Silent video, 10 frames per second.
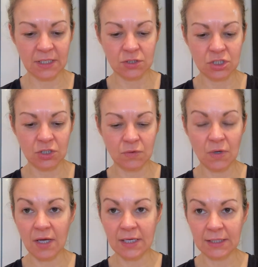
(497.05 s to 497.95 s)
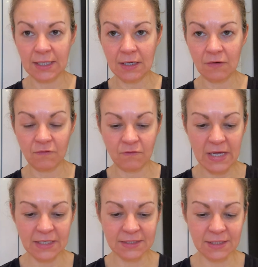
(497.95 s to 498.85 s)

to a clean face.